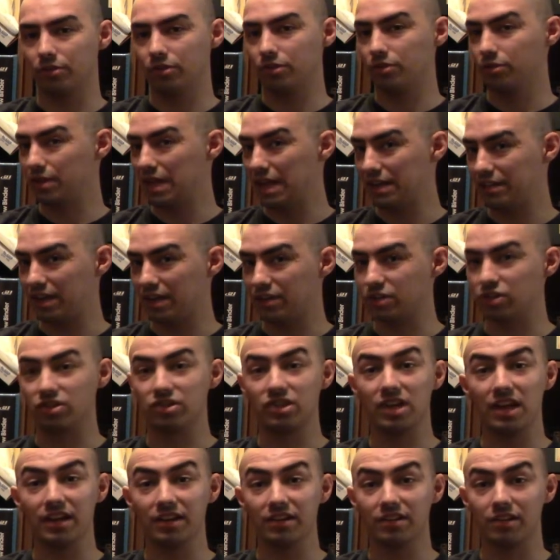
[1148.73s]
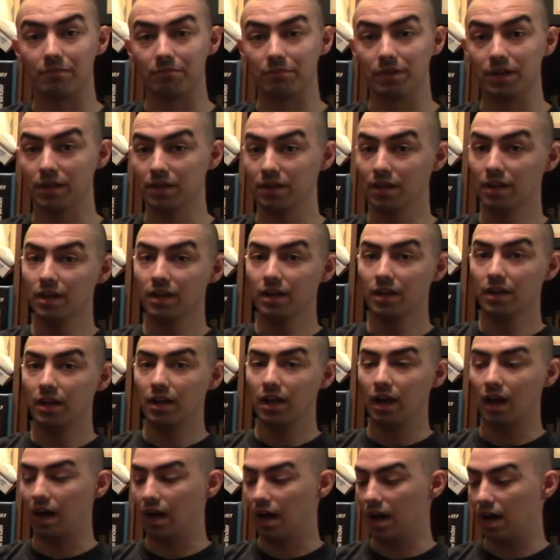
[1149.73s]
so that's actually saying something.
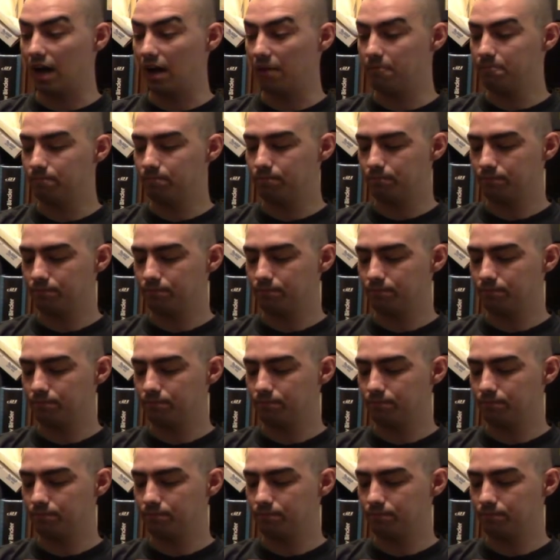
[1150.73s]
Now,